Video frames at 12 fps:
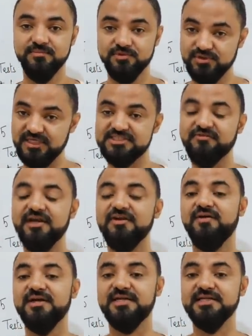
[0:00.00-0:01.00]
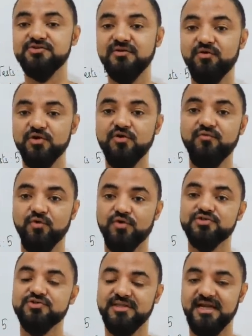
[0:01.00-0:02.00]
So that's our advantage. So I wanted to
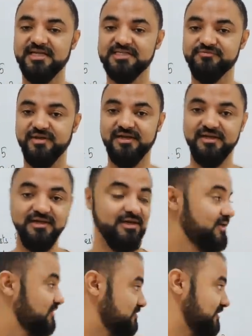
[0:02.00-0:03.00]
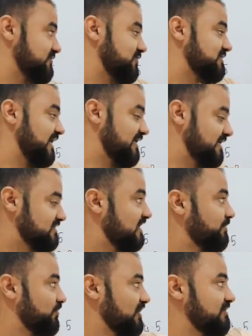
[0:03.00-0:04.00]
focus on that as well. So that's your 10 days ka
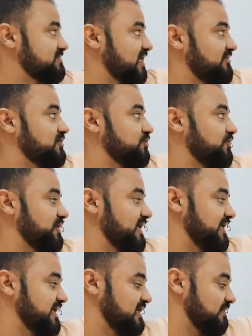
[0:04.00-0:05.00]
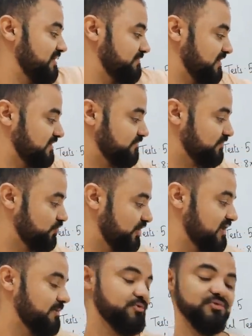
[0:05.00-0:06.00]
program, starting with 2018 ka paper,
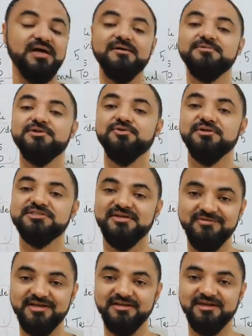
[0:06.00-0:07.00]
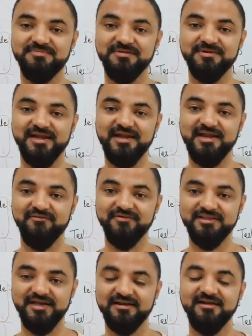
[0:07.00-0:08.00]
going up to the 2017 ka paper, ending up
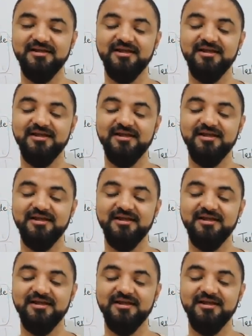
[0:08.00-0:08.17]
with that.